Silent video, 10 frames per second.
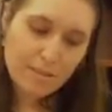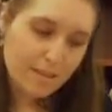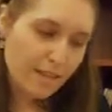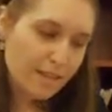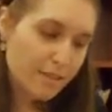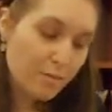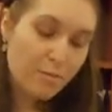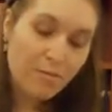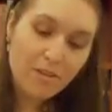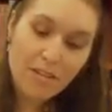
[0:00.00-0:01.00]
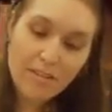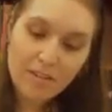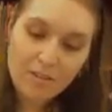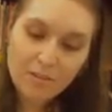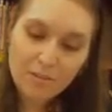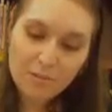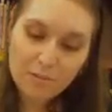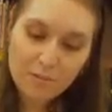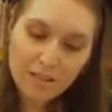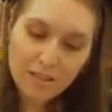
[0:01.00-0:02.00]
You want to be very careful
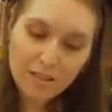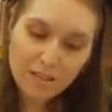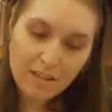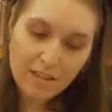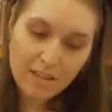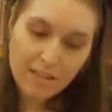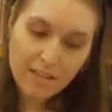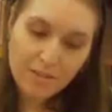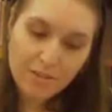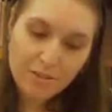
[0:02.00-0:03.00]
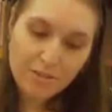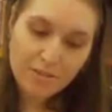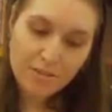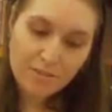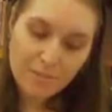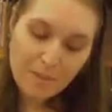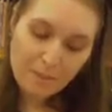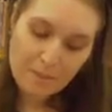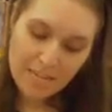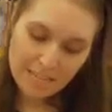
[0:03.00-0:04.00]
with how you're
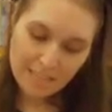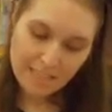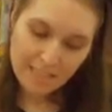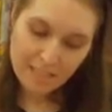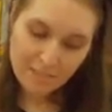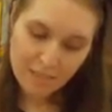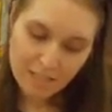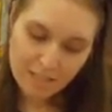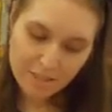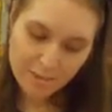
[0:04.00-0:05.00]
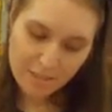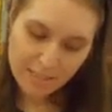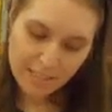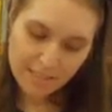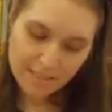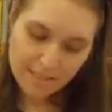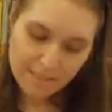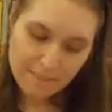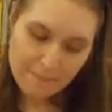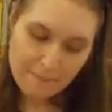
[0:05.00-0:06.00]
painting, because doilies,
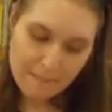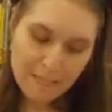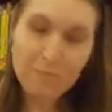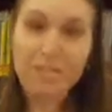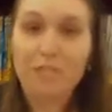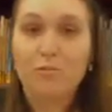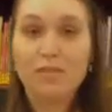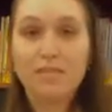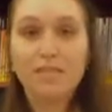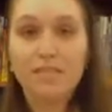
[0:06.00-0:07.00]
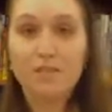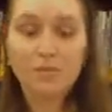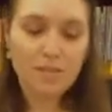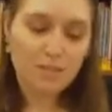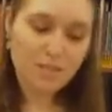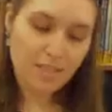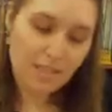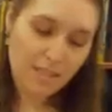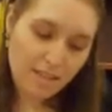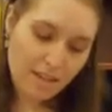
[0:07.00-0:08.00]
especially the ones that you'll be
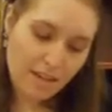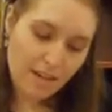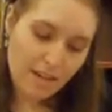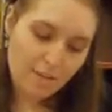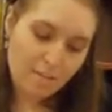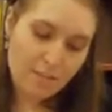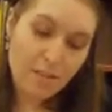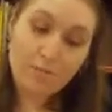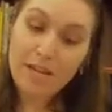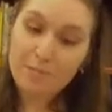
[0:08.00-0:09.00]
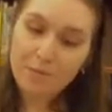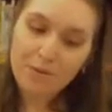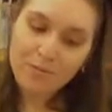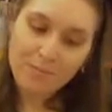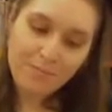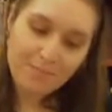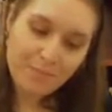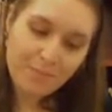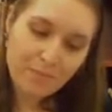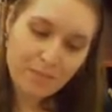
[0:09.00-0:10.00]
using, they're paper.
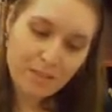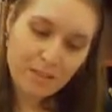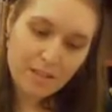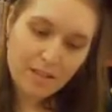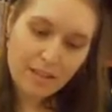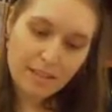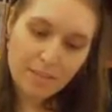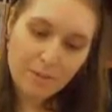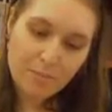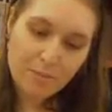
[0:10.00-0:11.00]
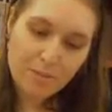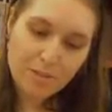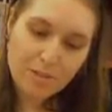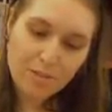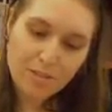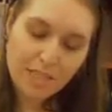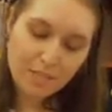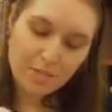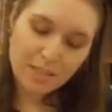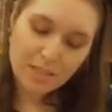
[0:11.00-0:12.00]
A lot of people associate
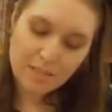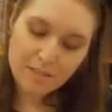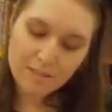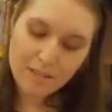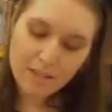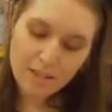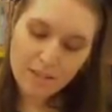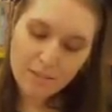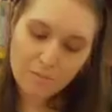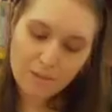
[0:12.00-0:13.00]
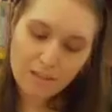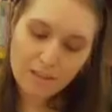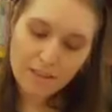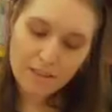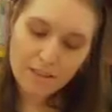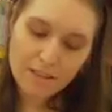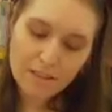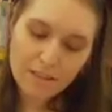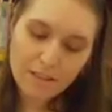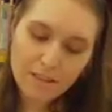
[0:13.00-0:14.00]
doilies with
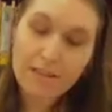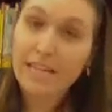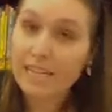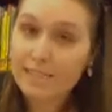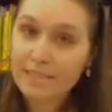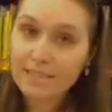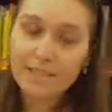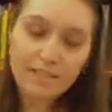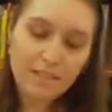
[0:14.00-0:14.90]
lace